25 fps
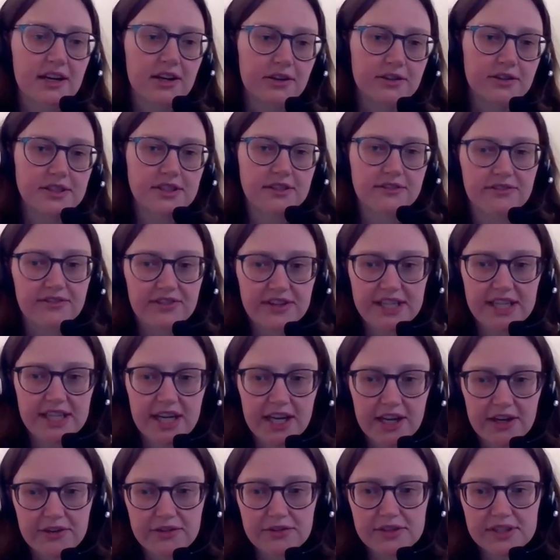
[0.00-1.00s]
lots of
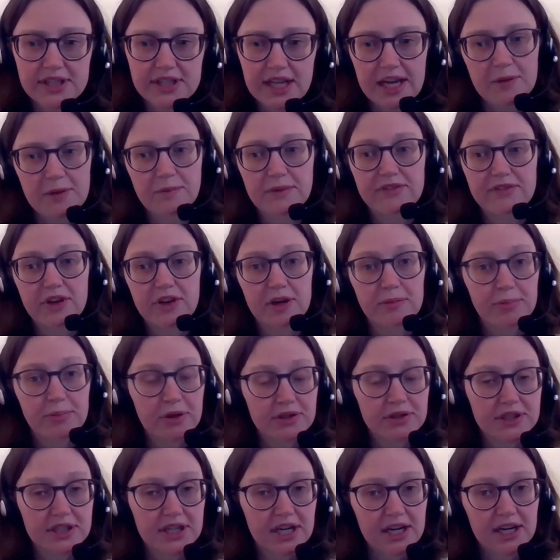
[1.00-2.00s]
videos, and we've got
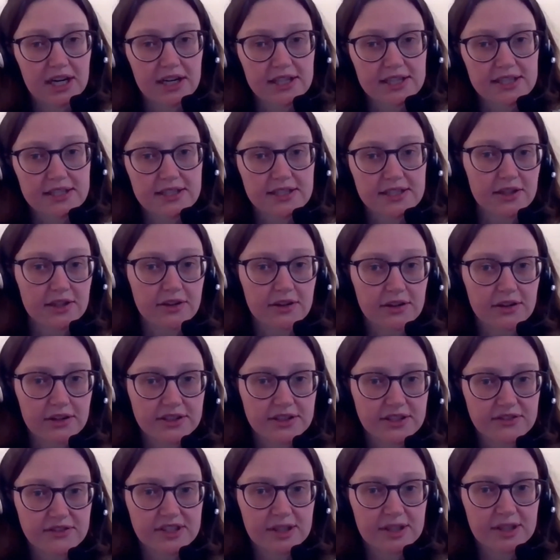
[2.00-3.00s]
podcasts on
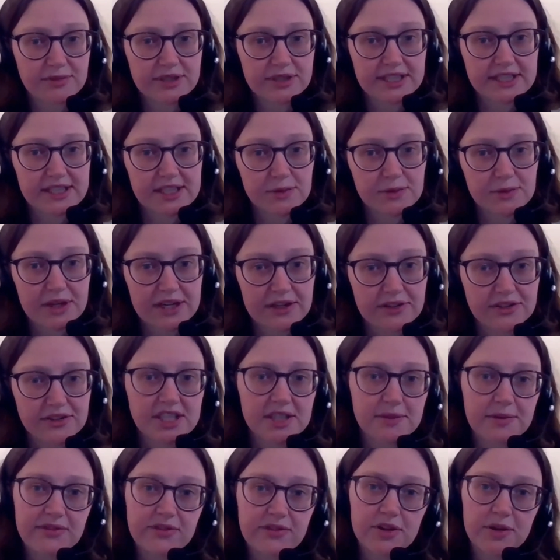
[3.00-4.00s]
lots of subjects as well.
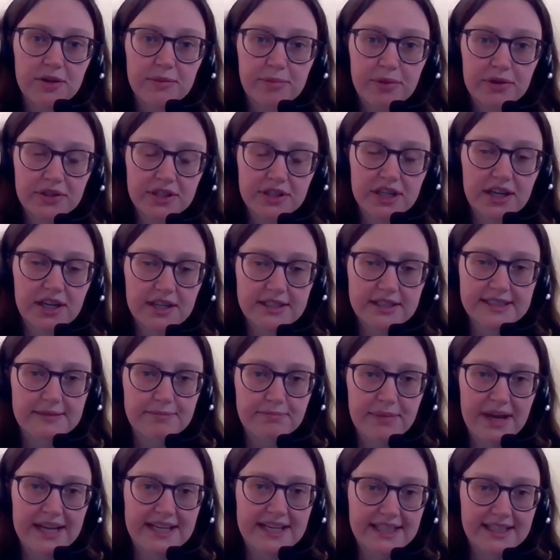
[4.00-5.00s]
So we've got podcasts
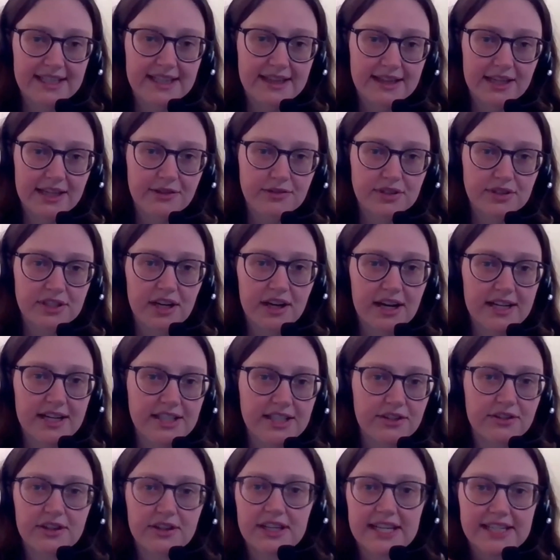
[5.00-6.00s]
embedded in those
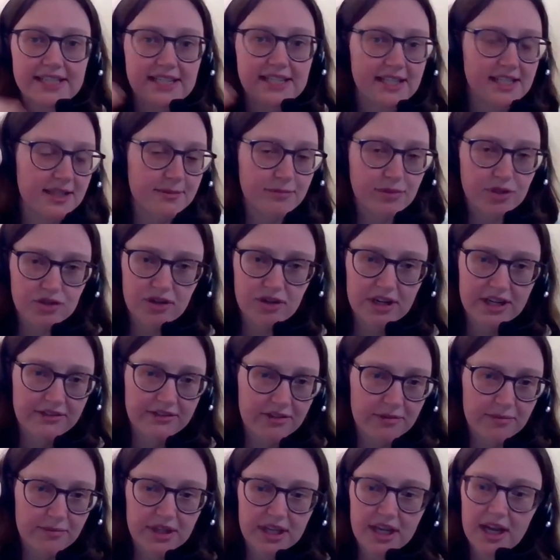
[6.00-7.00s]
guides. You can listen to them straight
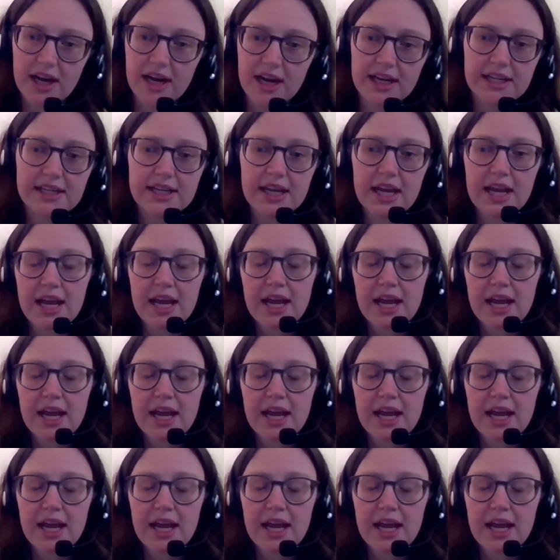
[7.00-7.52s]
from the guide.